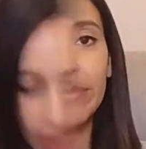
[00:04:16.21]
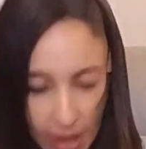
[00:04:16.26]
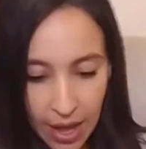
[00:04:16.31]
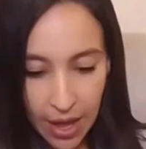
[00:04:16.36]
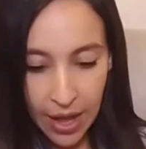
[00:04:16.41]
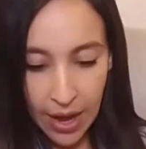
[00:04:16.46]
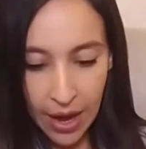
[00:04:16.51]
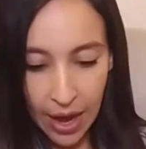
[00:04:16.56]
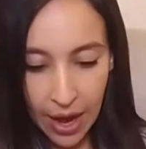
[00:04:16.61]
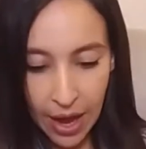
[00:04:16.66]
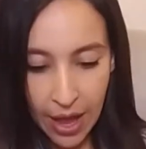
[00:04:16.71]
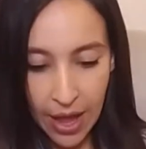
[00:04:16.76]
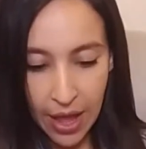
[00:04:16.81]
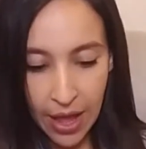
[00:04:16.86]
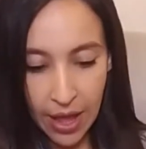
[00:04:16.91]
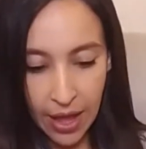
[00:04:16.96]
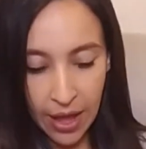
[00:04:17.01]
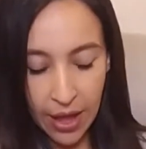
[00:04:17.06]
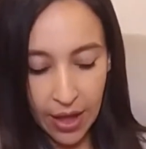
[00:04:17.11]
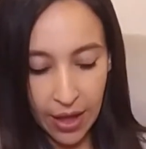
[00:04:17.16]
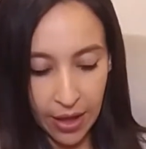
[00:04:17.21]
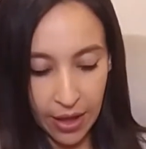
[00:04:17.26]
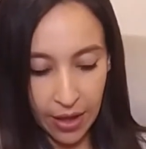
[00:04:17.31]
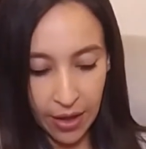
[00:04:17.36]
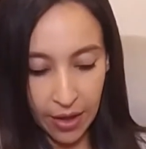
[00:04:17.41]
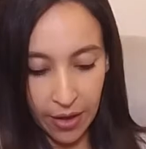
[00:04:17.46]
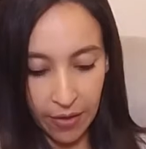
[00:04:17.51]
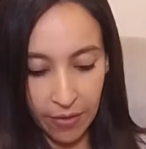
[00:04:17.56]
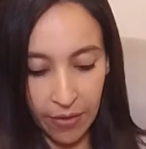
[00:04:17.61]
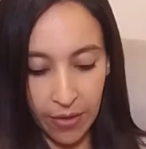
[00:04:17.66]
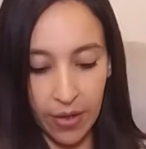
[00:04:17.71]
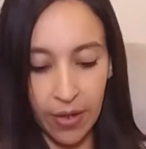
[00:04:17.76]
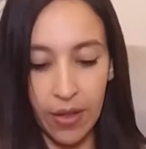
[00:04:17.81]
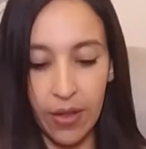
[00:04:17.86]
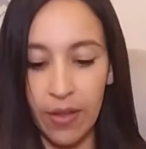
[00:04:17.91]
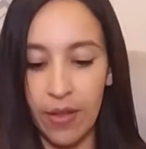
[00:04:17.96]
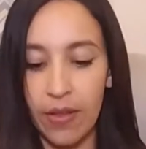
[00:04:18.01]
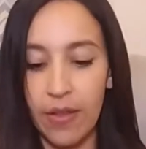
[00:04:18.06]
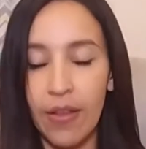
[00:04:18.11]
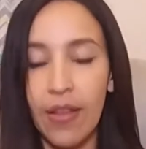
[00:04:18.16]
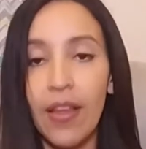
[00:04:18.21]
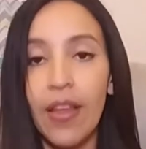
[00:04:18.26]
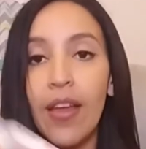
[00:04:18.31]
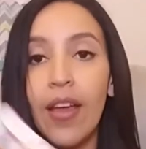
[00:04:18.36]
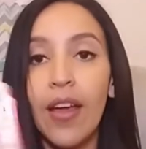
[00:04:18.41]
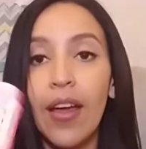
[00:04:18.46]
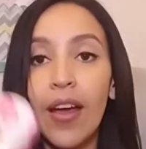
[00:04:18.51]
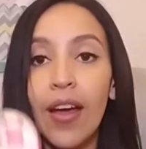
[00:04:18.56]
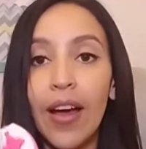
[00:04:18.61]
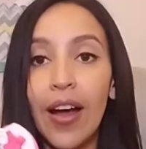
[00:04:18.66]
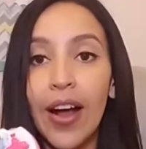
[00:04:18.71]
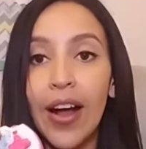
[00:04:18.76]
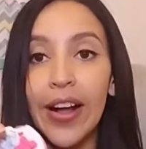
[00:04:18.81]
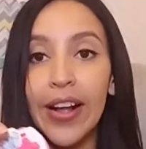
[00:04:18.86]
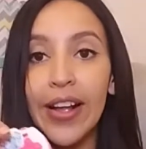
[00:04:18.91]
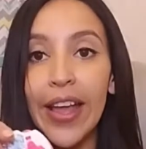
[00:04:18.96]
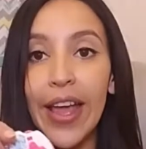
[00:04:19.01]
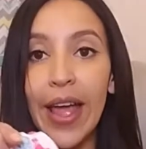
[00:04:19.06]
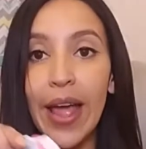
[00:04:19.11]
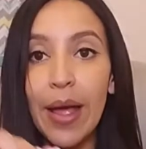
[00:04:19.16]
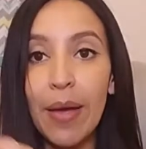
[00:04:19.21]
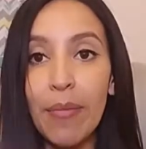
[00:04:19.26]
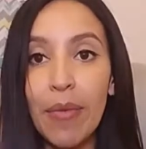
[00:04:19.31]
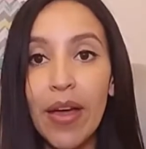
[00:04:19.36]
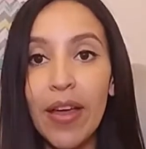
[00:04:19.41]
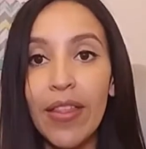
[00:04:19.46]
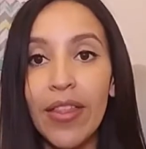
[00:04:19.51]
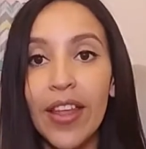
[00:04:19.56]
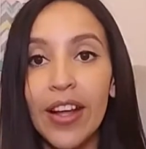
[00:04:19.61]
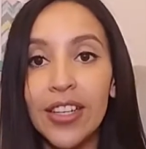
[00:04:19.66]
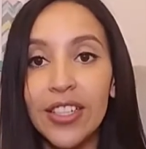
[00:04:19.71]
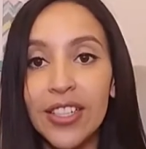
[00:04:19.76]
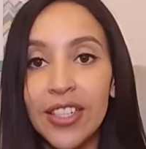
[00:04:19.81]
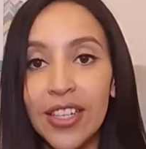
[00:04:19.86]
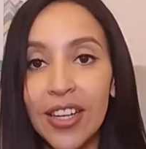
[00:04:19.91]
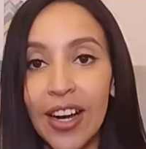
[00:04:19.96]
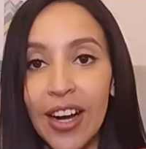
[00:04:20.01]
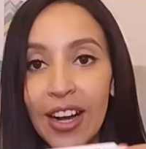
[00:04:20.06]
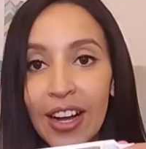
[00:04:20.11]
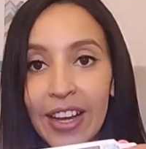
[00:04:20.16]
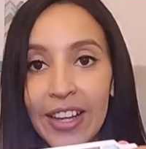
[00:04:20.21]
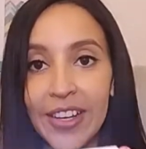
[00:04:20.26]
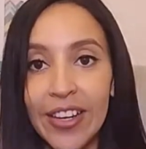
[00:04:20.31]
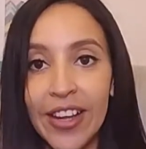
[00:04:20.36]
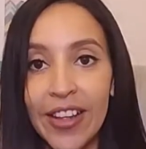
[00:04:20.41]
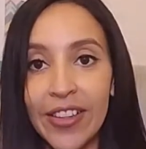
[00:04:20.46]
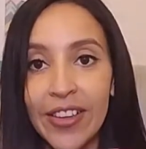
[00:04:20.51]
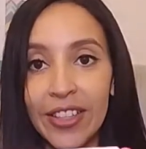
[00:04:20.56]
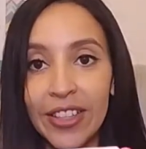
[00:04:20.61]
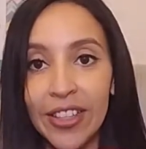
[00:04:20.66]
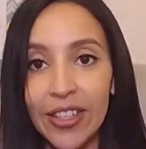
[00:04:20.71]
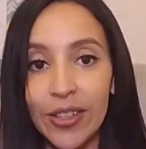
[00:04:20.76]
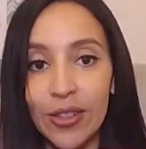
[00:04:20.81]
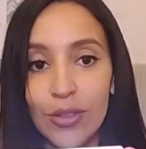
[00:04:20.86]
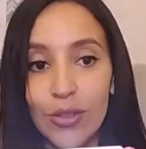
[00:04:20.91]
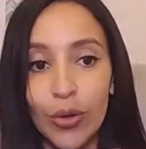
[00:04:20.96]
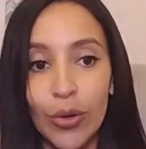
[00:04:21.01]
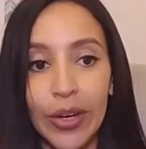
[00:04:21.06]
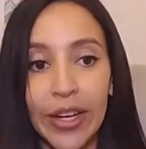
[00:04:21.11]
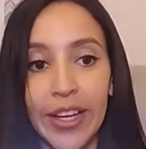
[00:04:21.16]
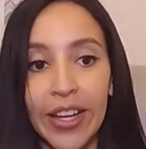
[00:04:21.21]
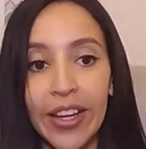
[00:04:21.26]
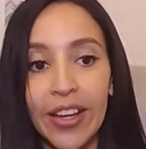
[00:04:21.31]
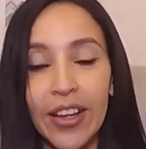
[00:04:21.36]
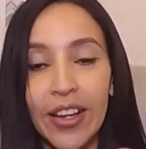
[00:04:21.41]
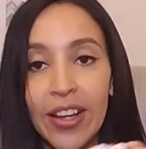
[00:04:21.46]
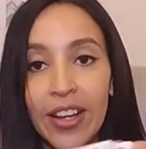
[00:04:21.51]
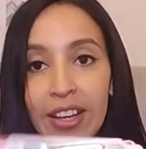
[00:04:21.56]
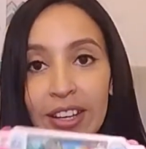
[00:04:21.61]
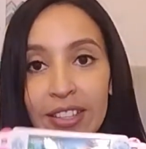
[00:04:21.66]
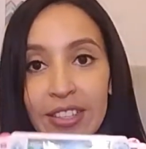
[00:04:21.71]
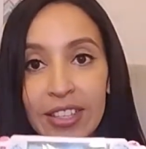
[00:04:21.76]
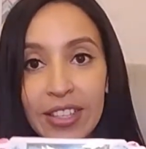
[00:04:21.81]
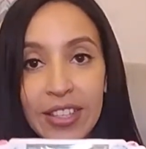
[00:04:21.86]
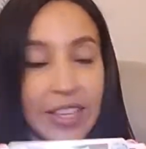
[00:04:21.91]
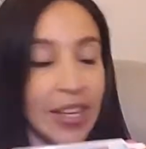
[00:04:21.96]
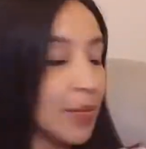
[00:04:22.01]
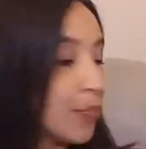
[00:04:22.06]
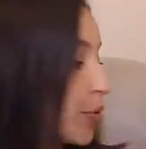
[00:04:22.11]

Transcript: And I have a game that she got, another little toy to keep her